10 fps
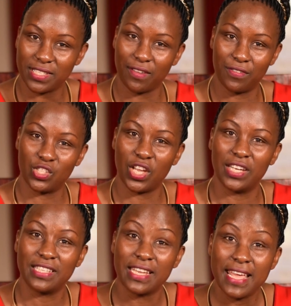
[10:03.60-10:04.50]

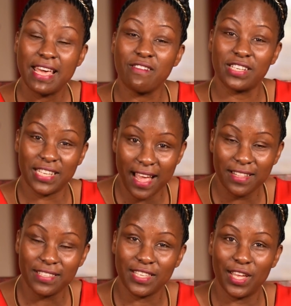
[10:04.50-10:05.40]
sufficient
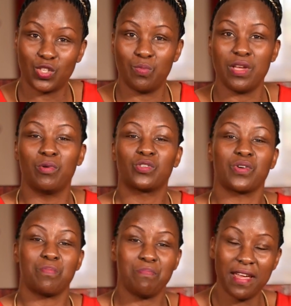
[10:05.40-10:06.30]
returns to be able to
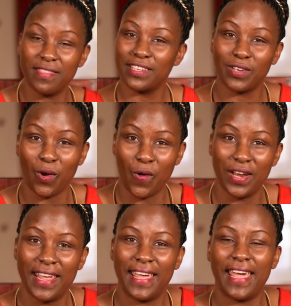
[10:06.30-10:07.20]
repay that
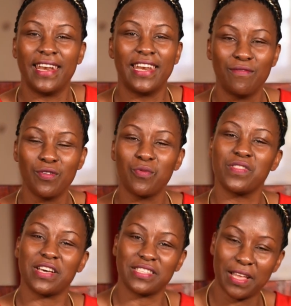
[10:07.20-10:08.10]
loan and leave you with
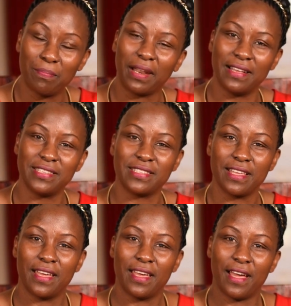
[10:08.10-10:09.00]
a surplus
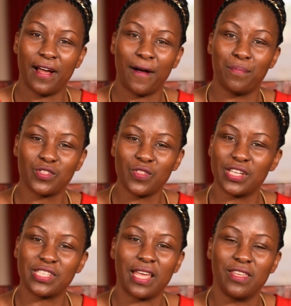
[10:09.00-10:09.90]
so
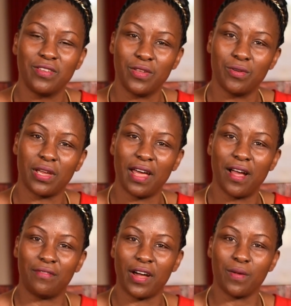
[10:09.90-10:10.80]
that you can
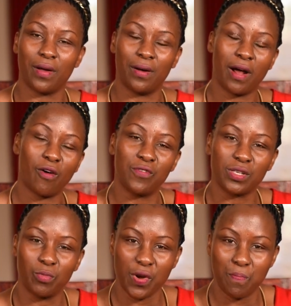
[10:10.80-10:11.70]
have a
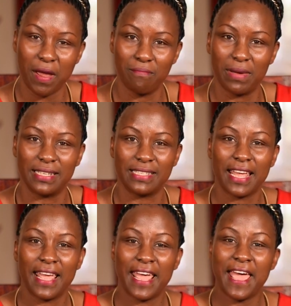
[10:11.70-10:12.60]
comfortable repayment.
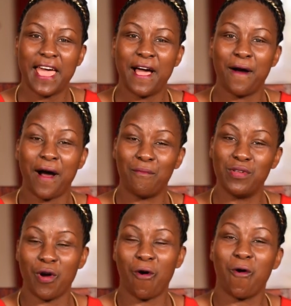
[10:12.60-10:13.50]
I've been
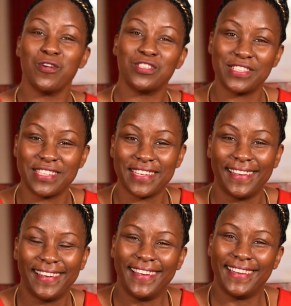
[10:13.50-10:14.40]
your host,
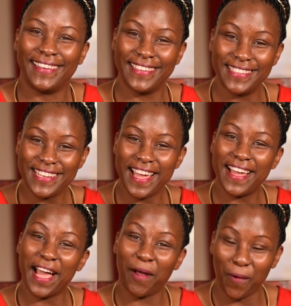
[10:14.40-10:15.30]
Lydiah
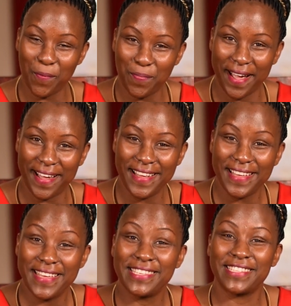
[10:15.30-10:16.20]
Angopa.
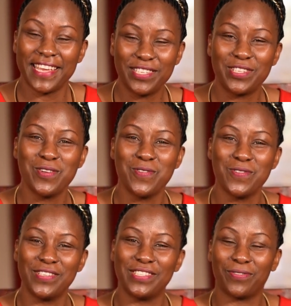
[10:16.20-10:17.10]
Stay
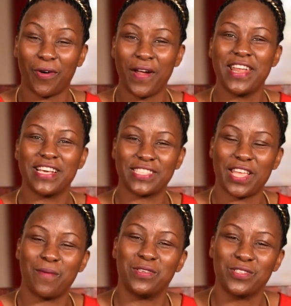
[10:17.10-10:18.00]
tuned for our next
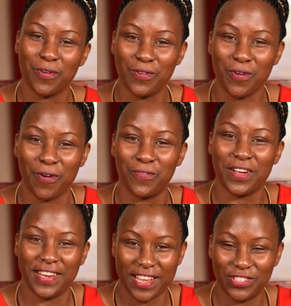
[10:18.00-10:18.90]
episode of
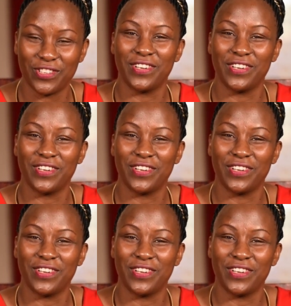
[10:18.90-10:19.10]
Financial